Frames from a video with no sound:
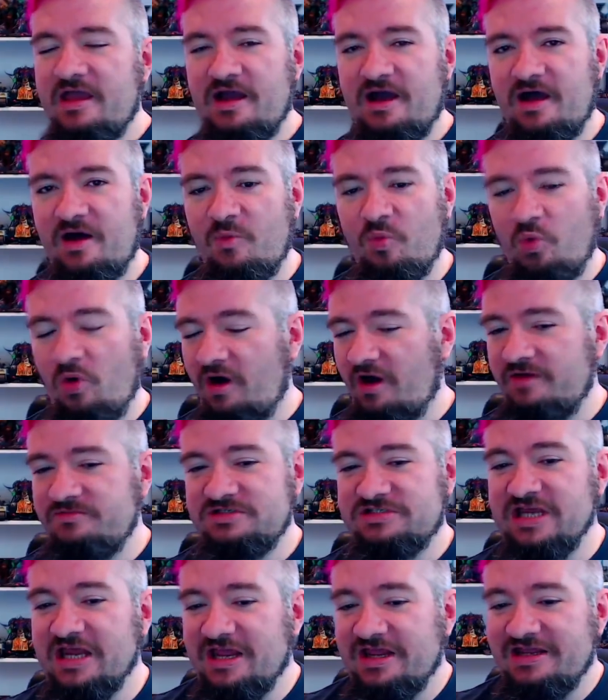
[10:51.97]
What I'm
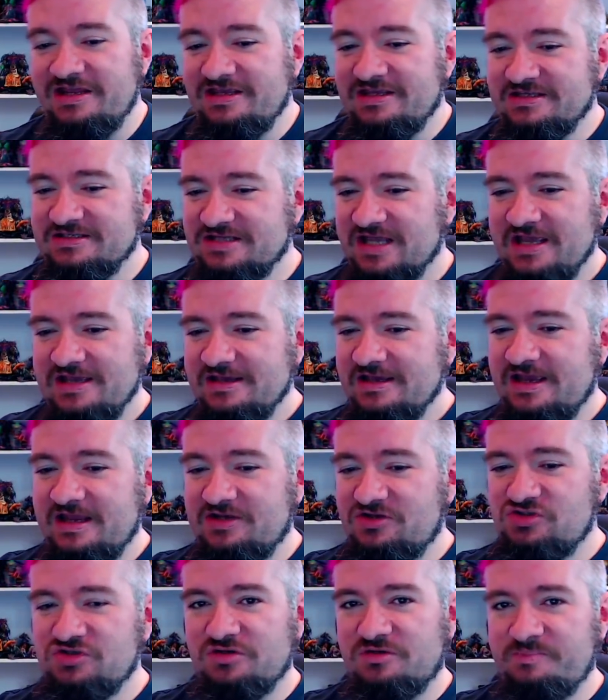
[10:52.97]
saying is
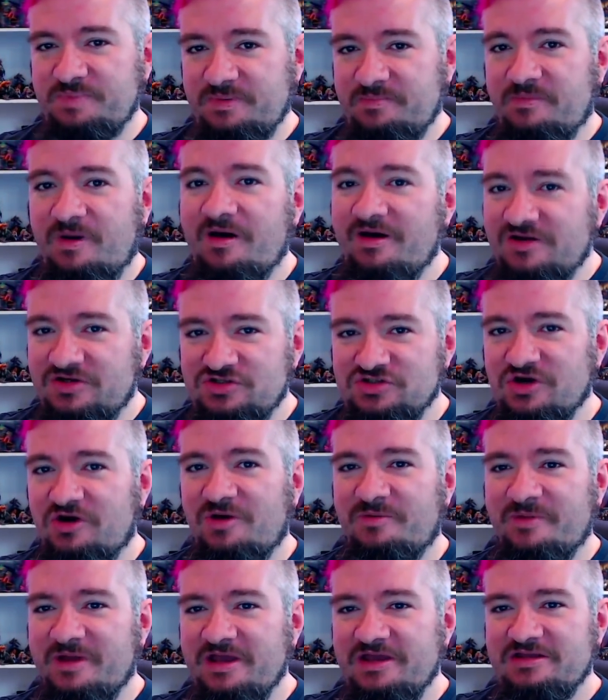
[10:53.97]
it shouldn't be my
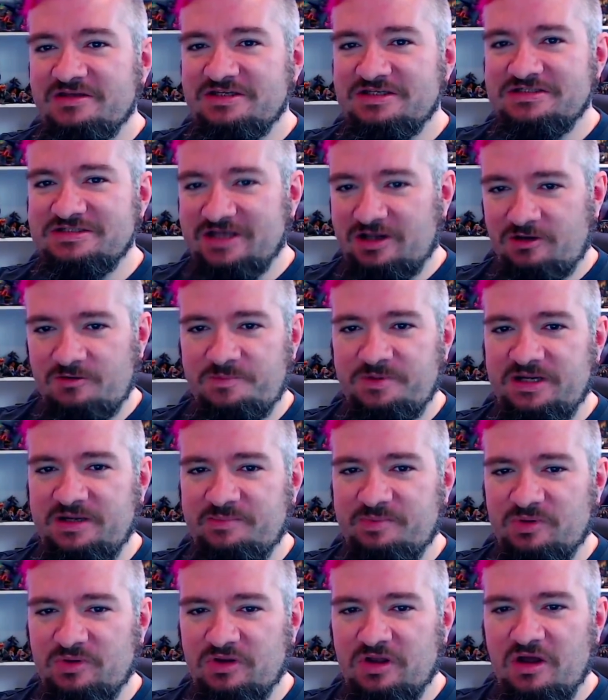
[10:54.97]
job to tell
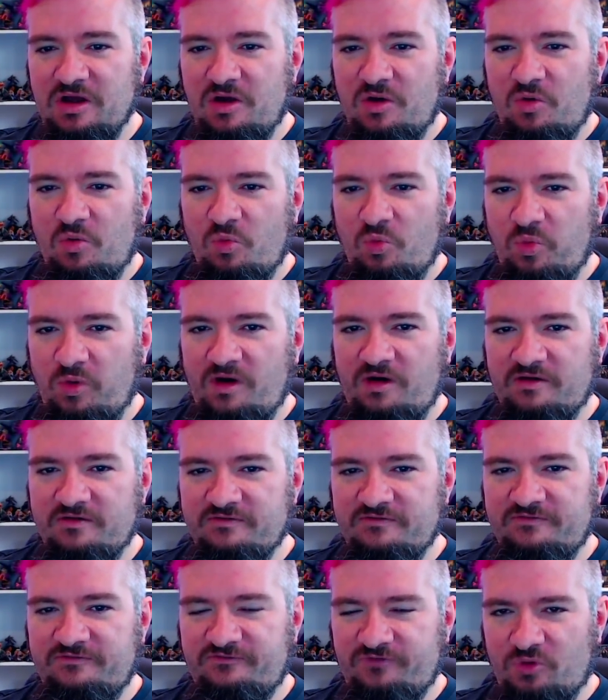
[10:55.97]
people what
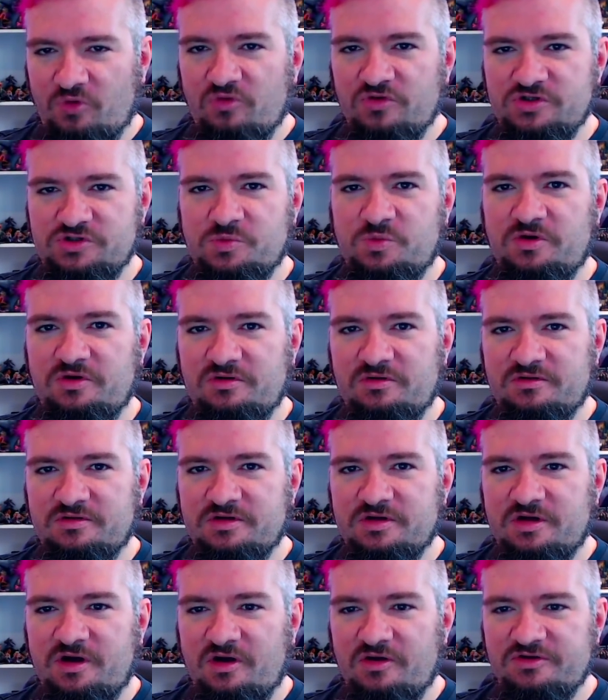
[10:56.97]
Forge World
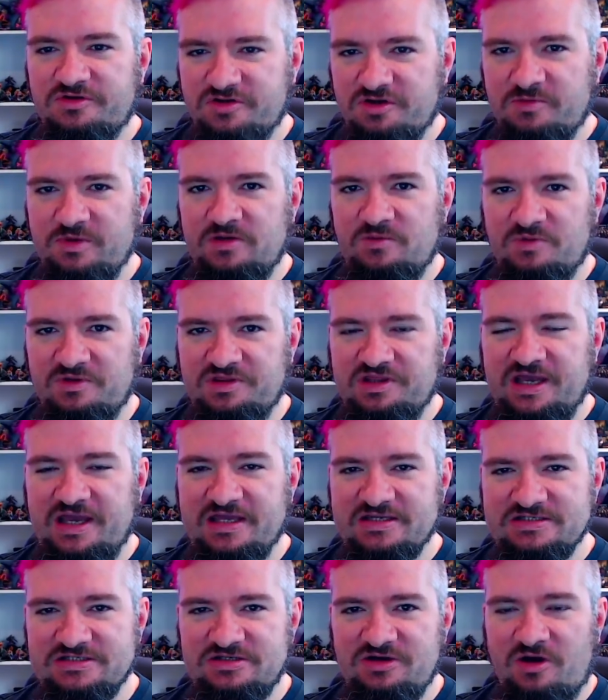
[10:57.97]
are doing with
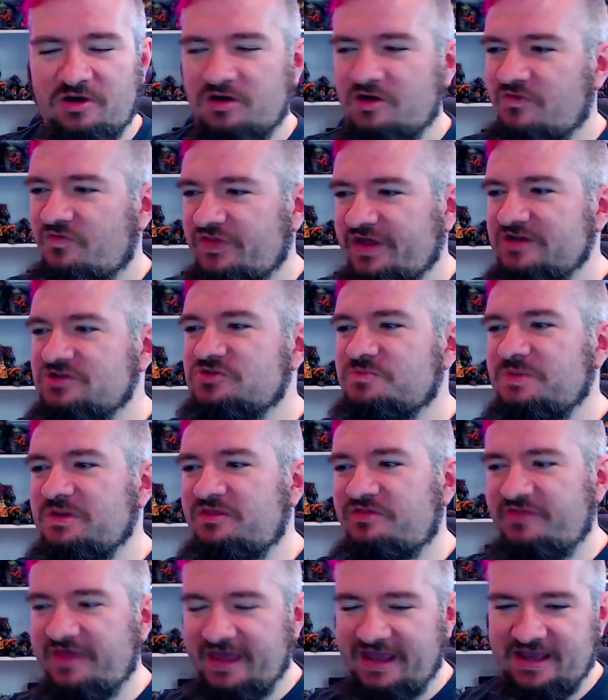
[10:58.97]
their stock. That should be
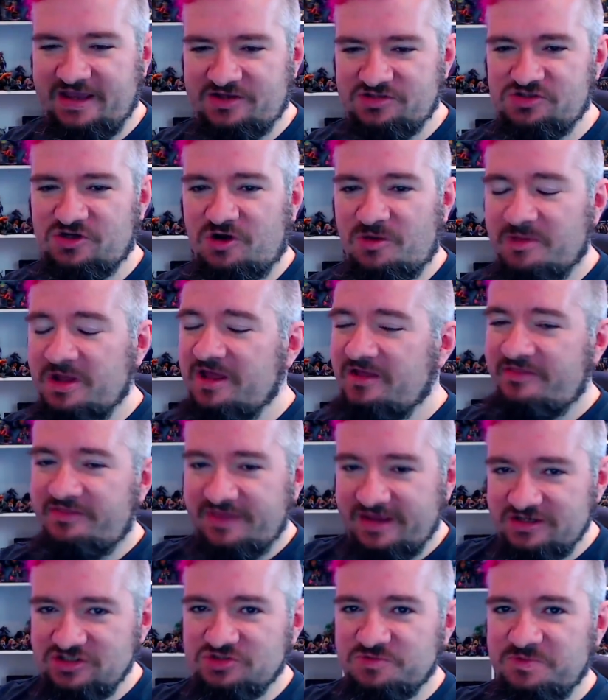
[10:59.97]
their job.
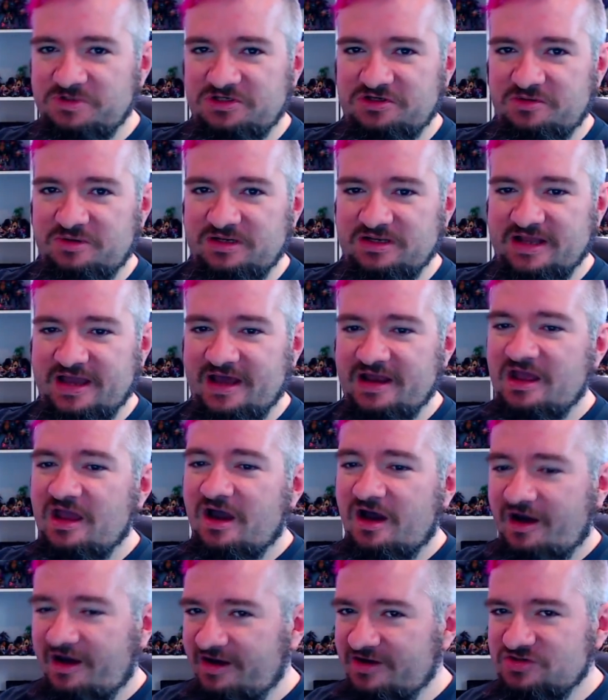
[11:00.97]
They should be doing that.
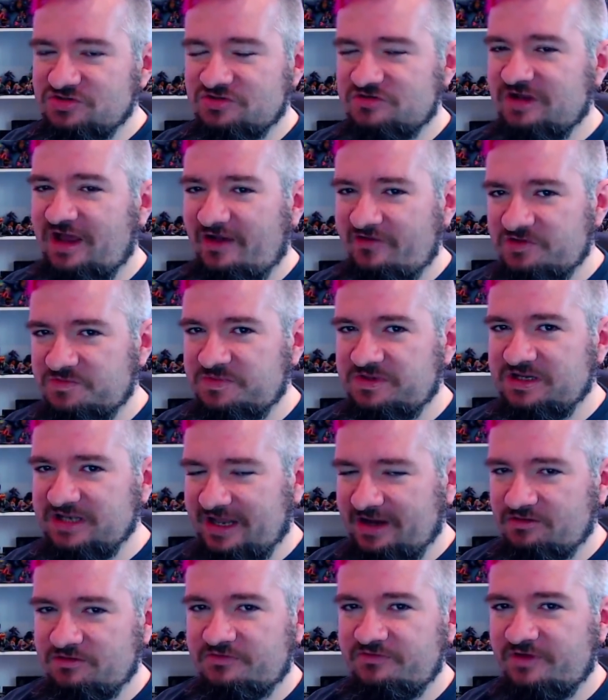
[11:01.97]
I shouldn't have to be
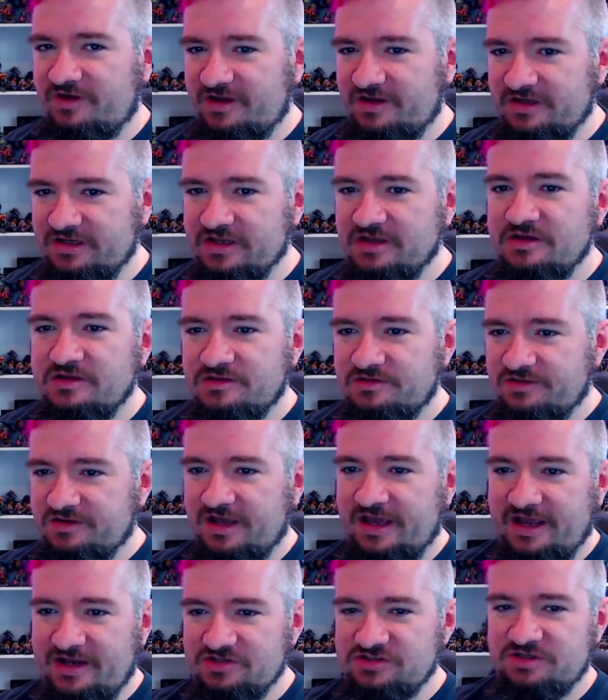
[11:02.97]
clarifying
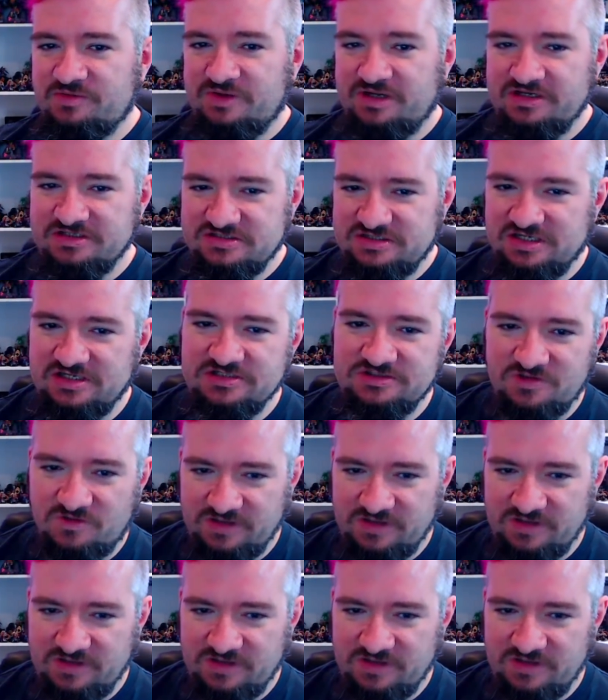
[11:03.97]
that actually when it says sold